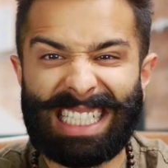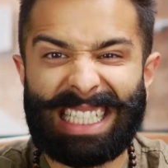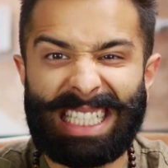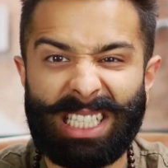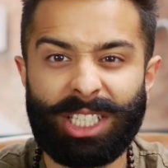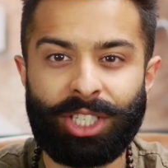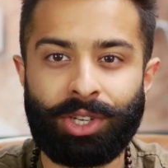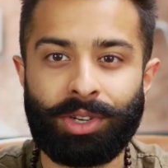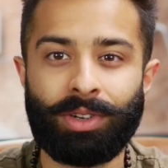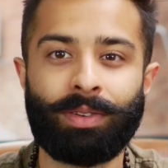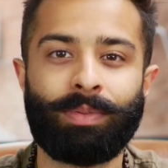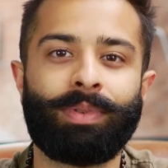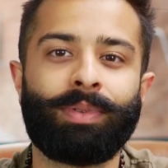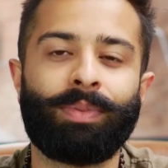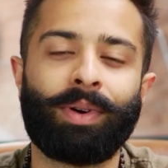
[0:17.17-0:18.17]

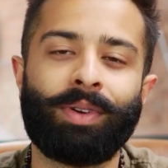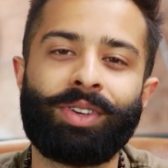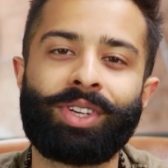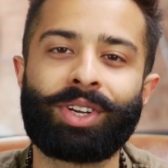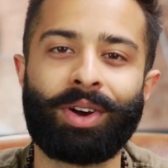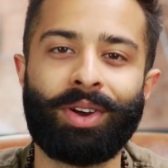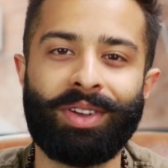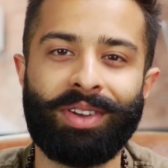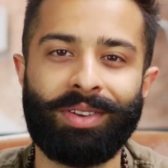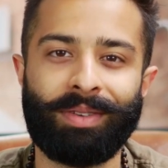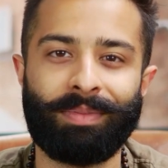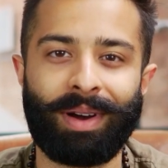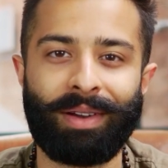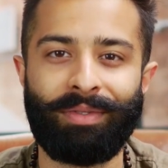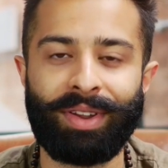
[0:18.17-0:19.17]
YouTube won't show you
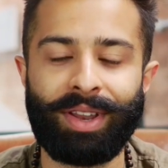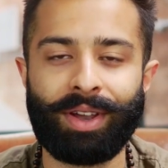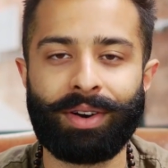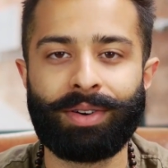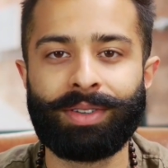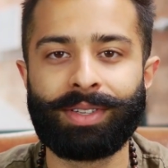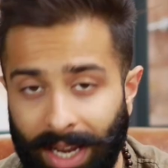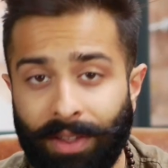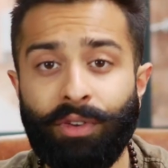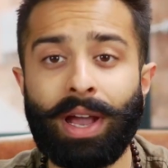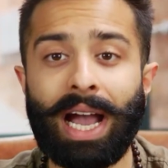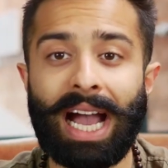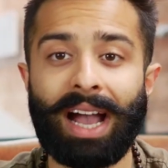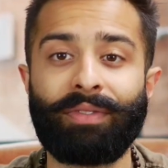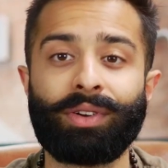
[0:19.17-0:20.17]
my videos. And if you
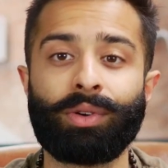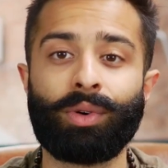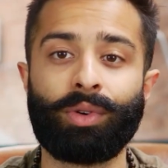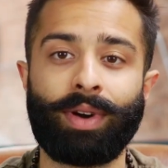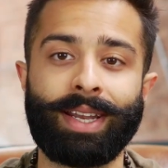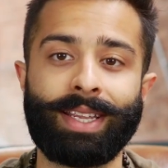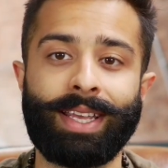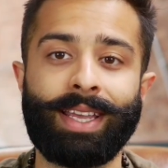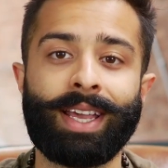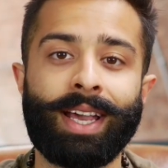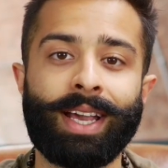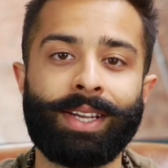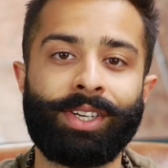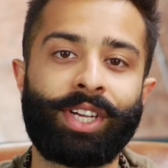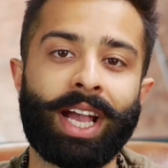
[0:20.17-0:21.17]
haven't already,
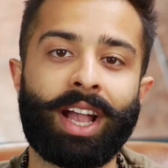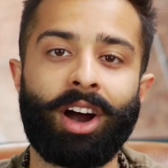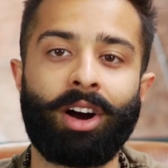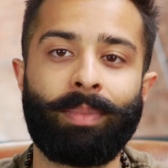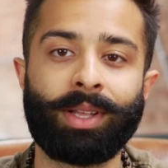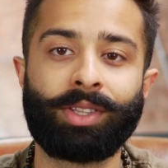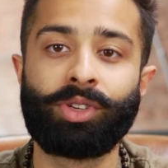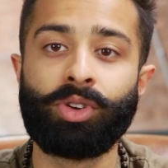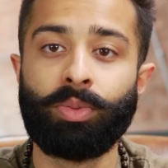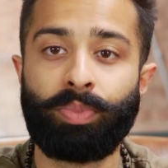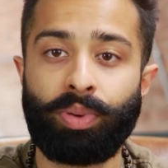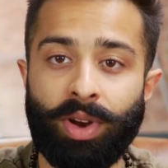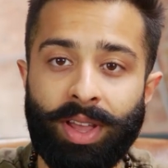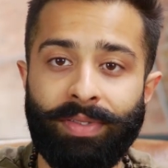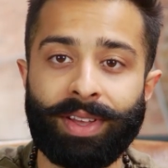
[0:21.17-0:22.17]
check out my two
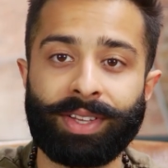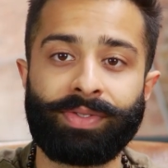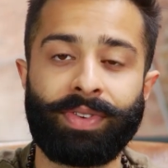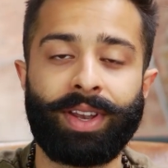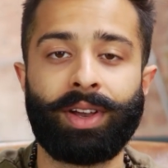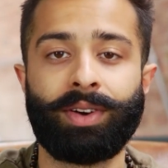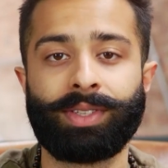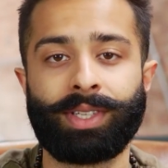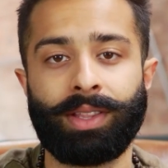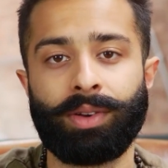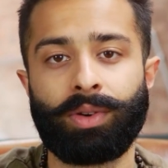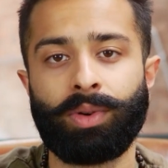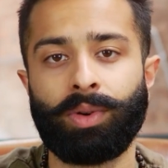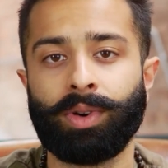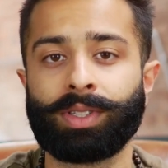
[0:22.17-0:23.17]
previous videos in the
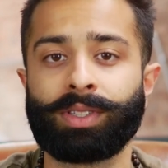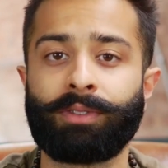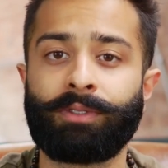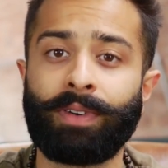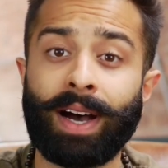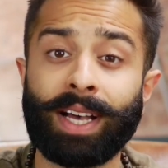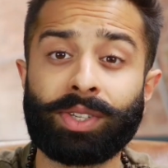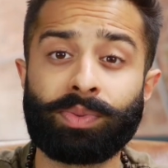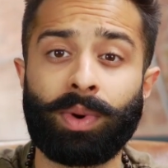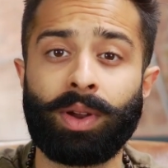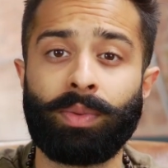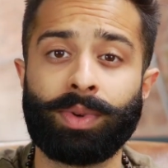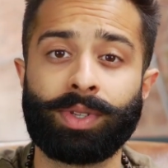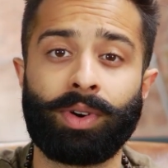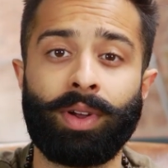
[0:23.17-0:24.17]
course. The first
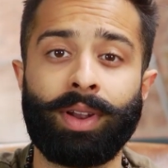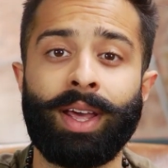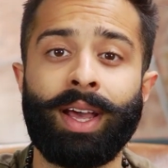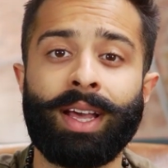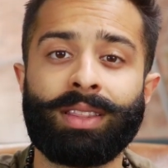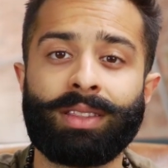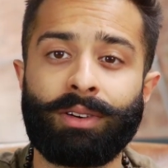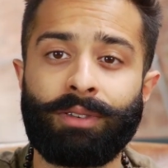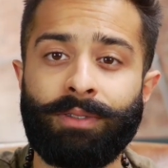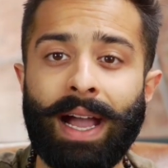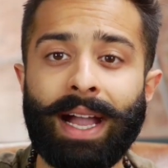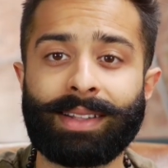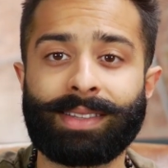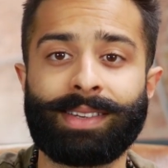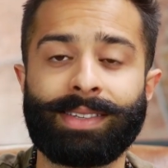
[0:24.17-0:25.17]
one was on the
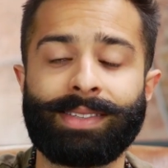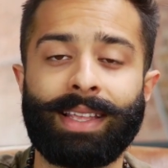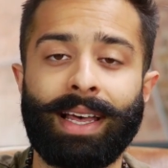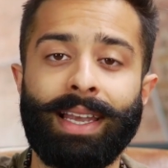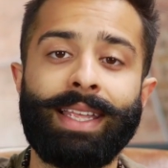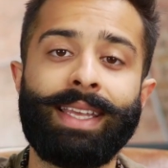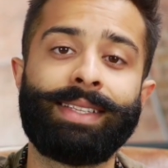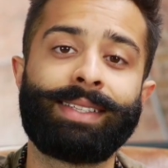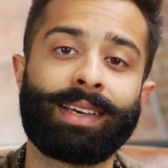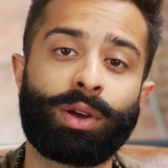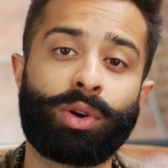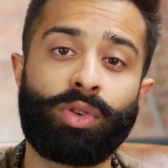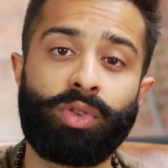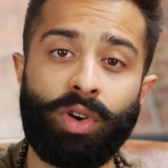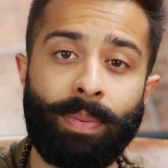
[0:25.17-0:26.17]
factors that lead to
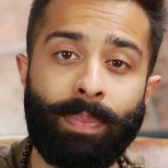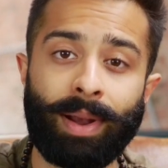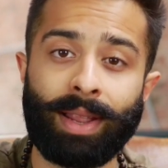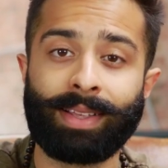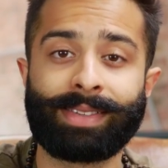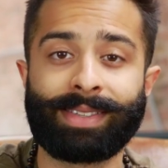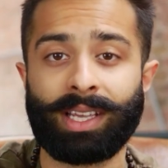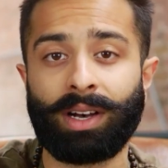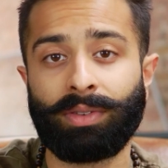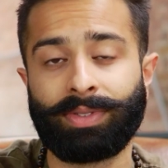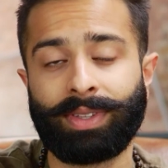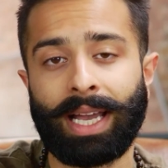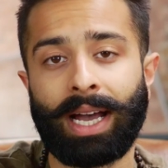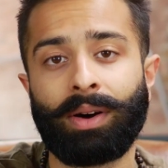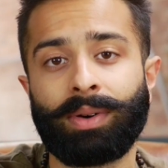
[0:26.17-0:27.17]
crippling
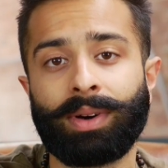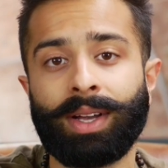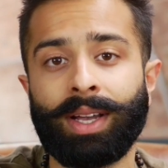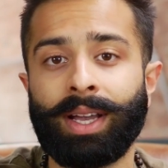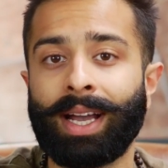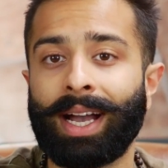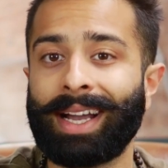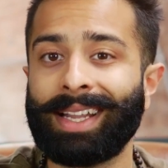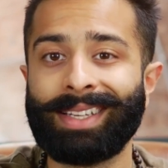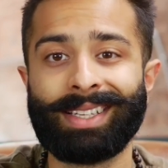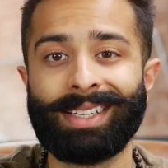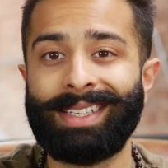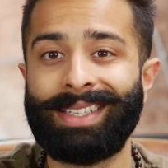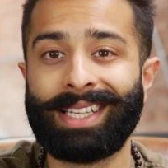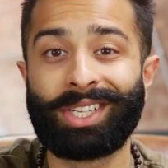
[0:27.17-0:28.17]
self-doubt
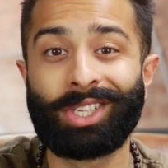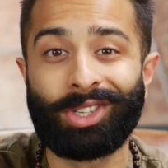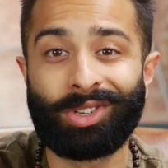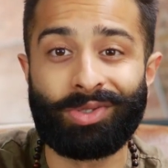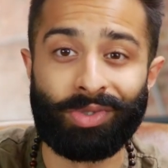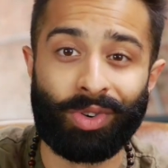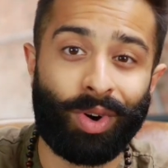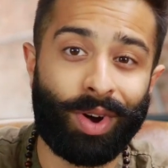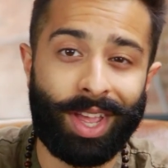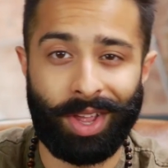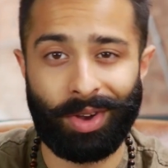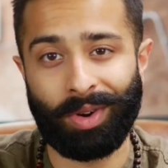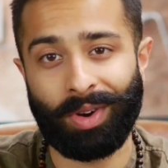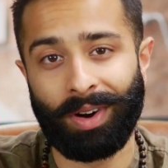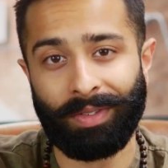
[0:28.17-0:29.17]
and destroy
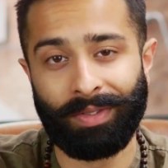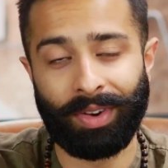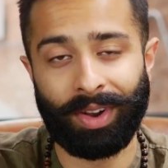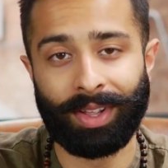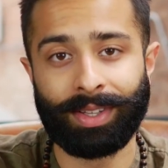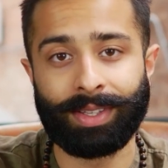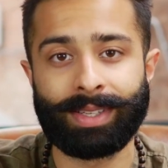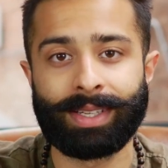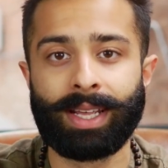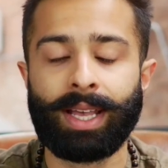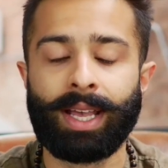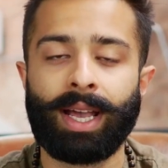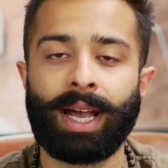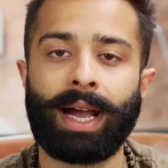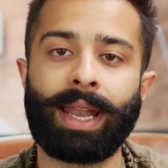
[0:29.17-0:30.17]
your confidence,
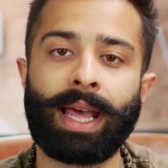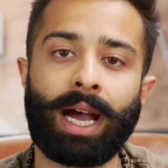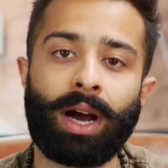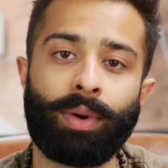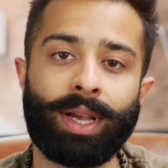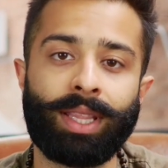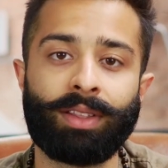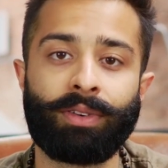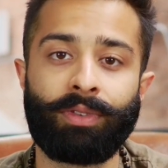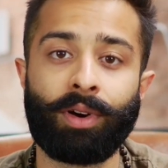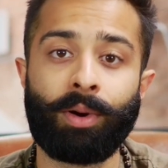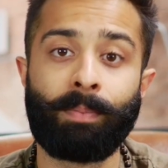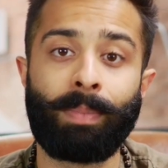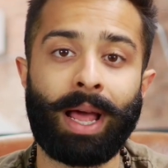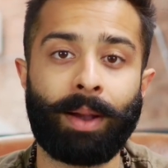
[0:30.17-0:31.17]
and how in the
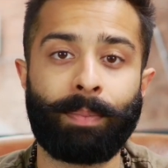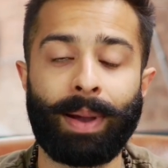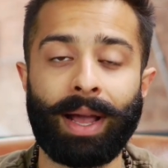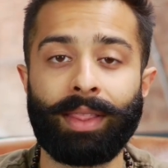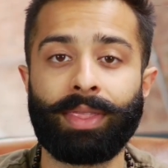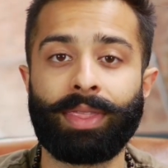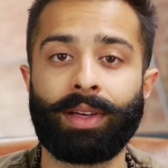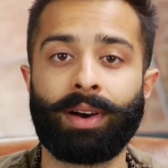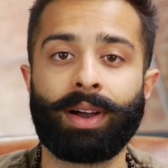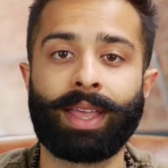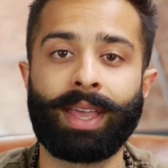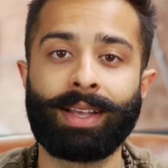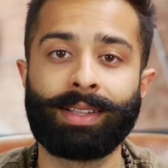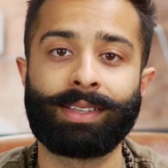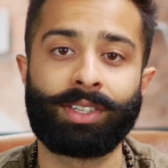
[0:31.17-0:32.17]
film Black Panther,
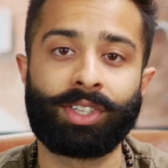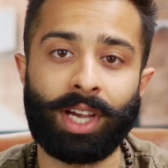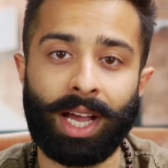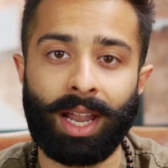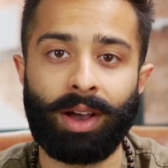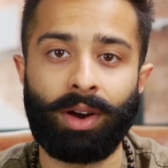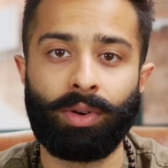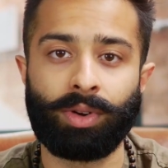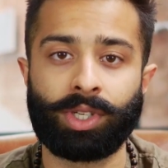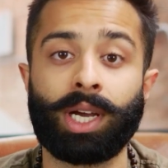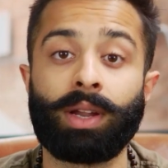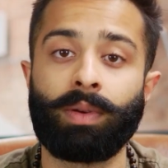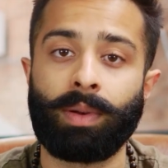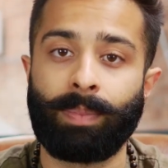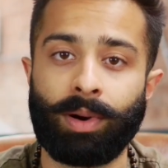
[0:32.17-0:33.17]
King T'Challa or
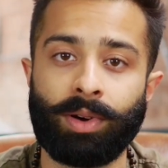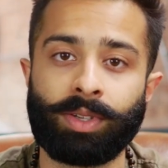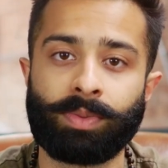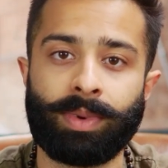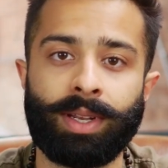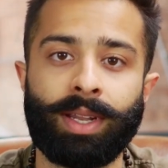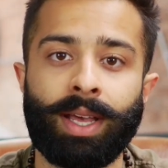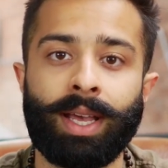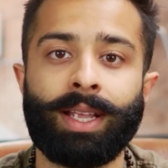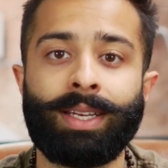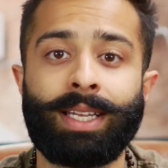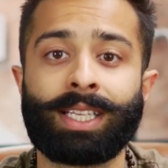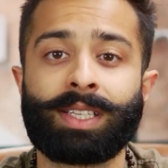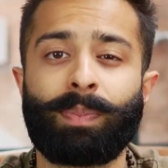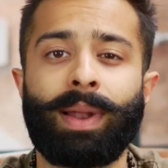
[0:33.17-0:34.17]
Chadwick Boseman
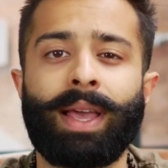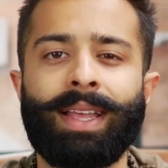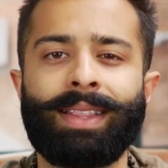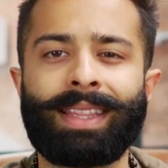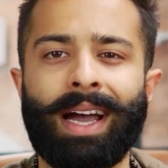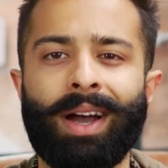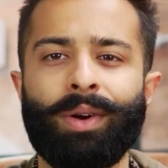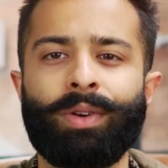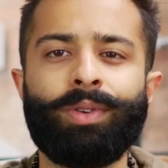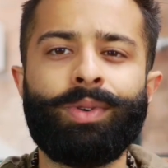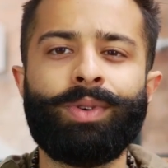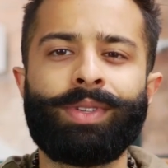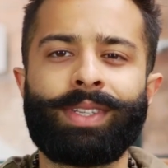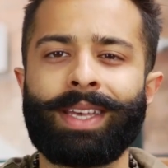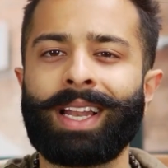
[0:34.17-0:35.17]
displayed that
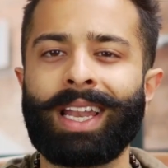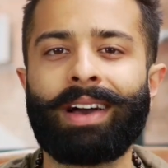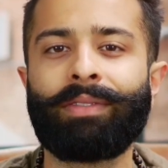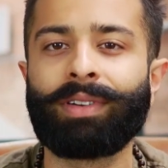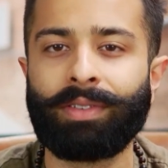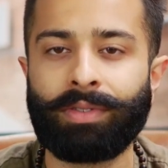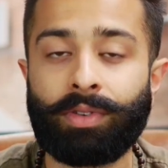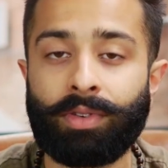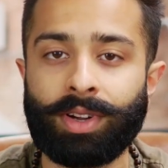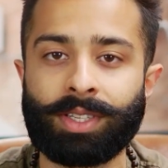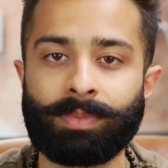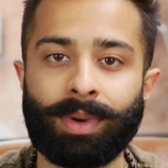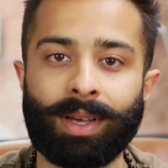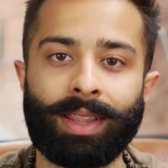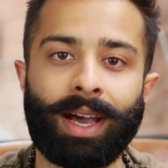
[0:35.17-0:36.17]
oozing level of
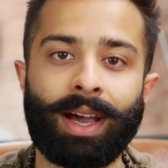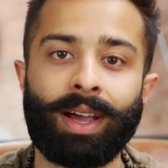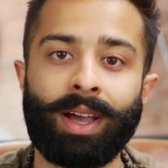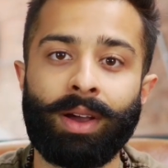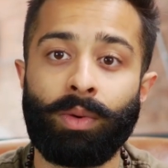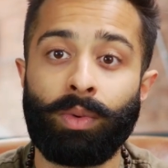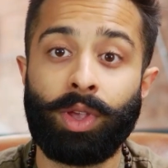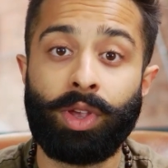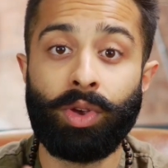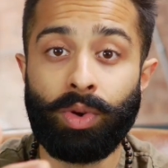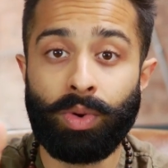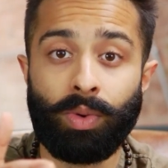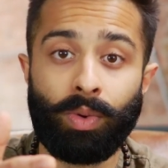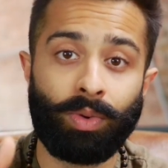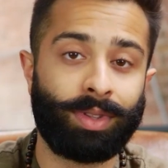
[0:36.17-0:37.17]
charisma that
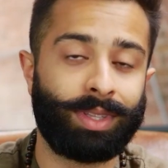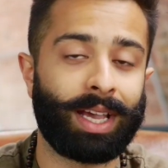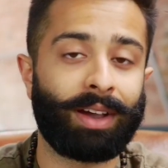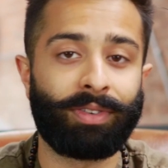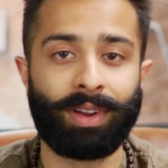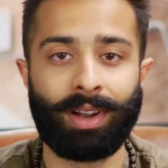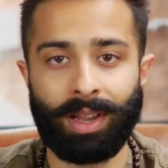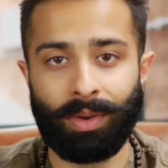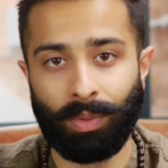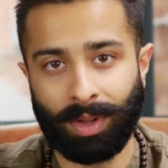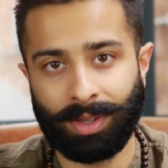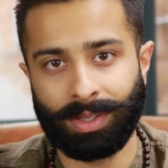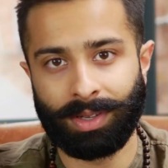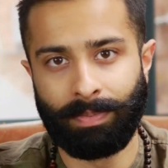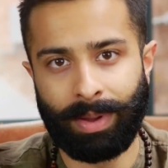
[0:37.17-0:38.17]
you definitely
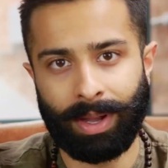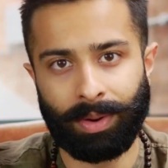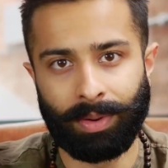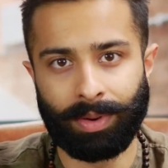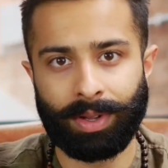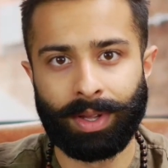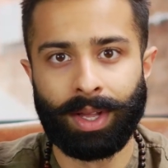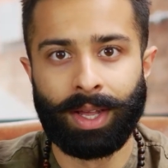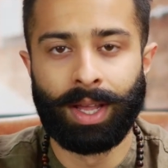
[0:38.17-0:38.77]
want to build.